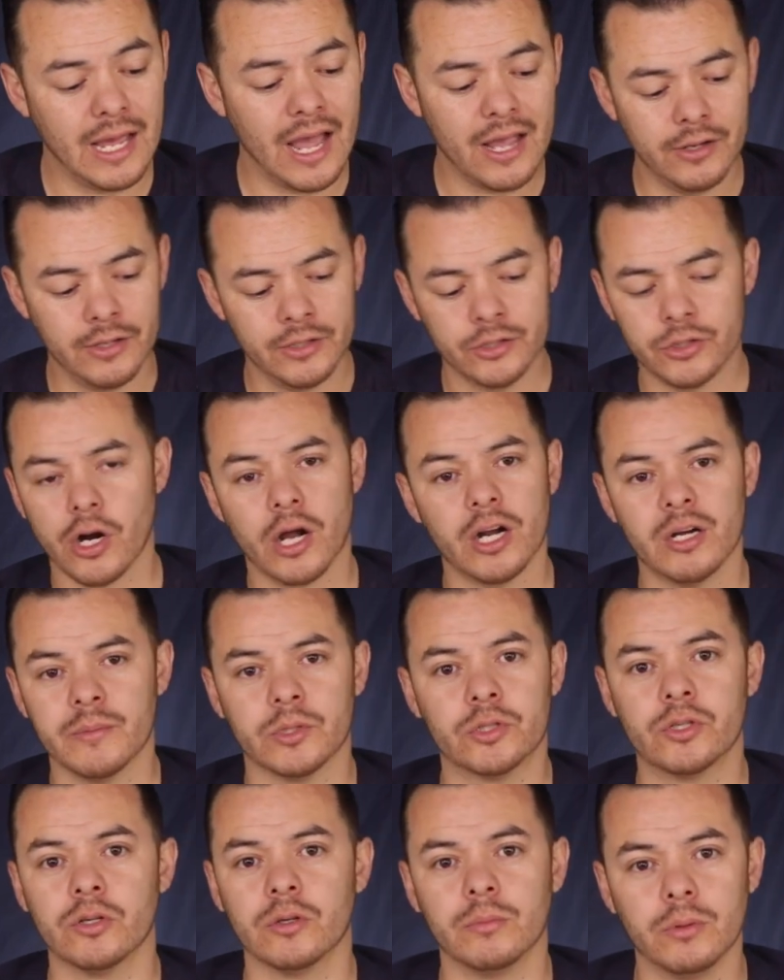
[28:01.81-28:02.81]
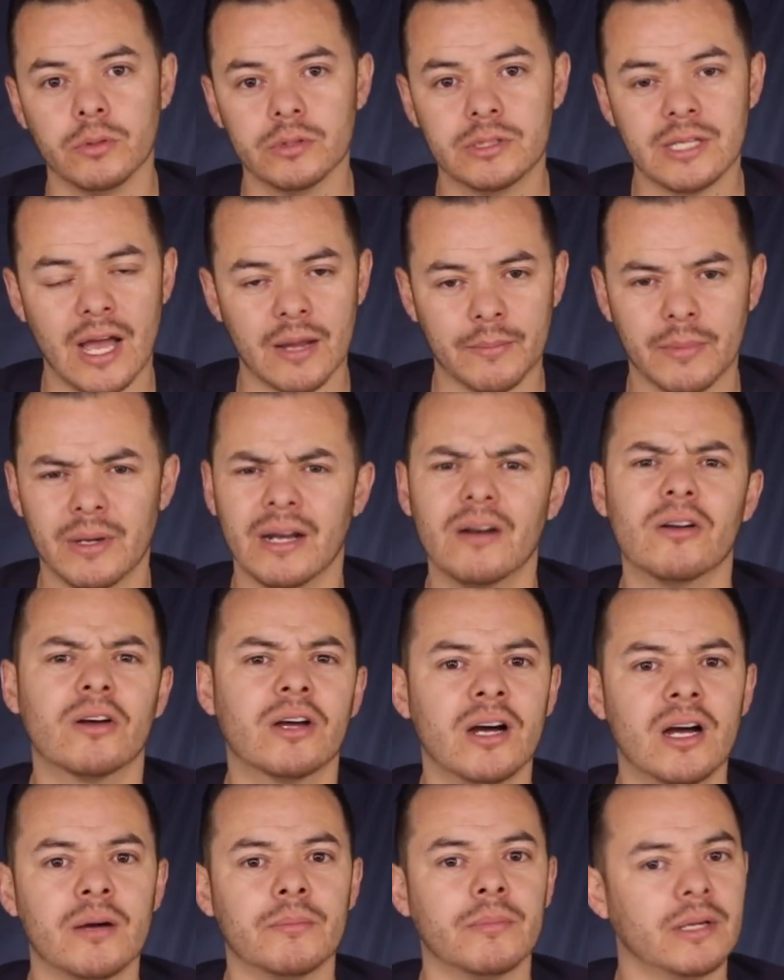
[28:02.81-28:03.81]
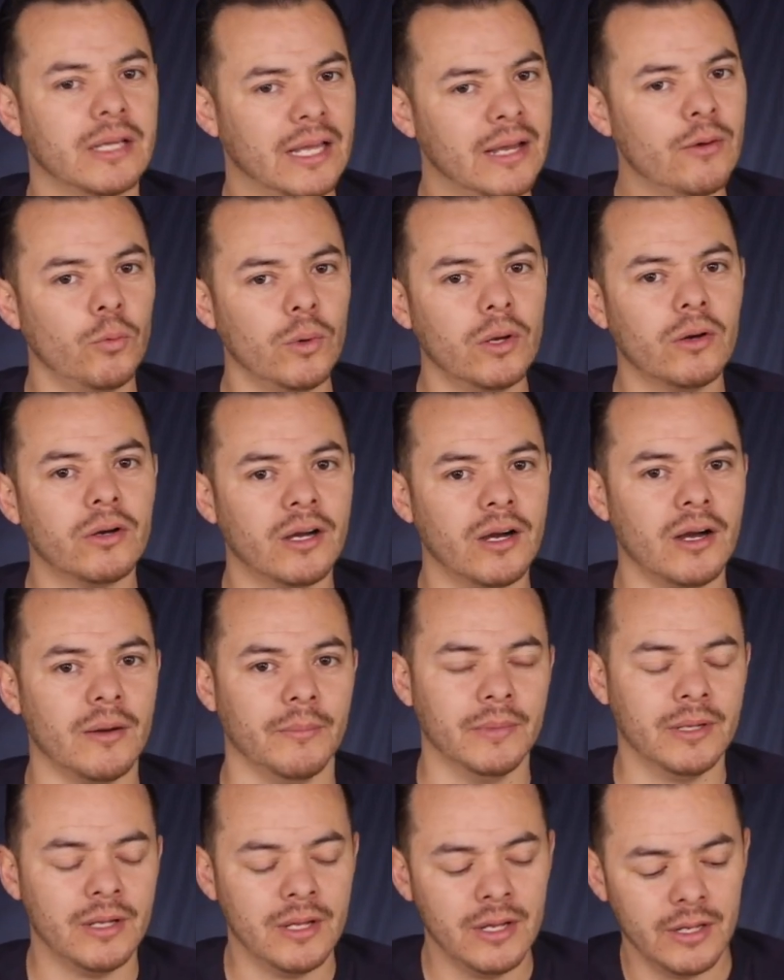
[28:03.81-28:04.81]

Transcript: Yeah, you didn't draw your mature bull tag, but it'll come. It will come.